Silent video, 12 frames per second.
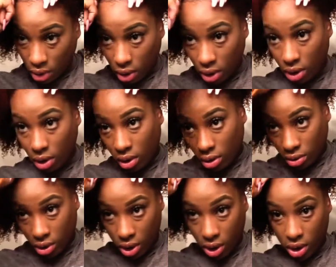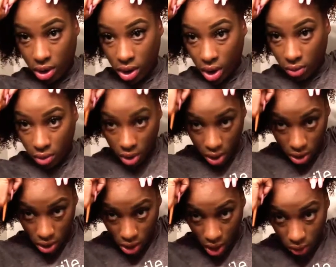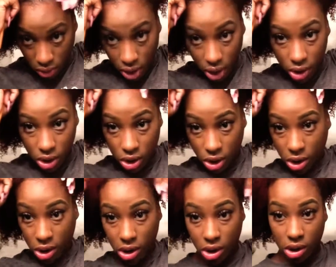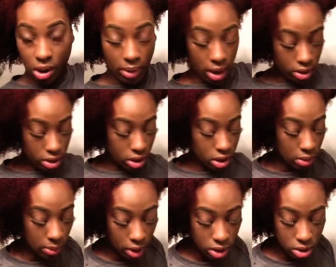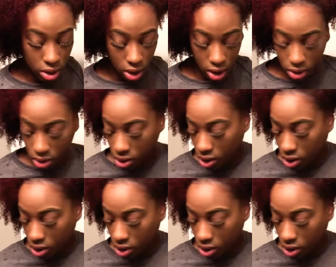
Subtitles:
Okie dokie. So that's just about as good as my part's gonna get.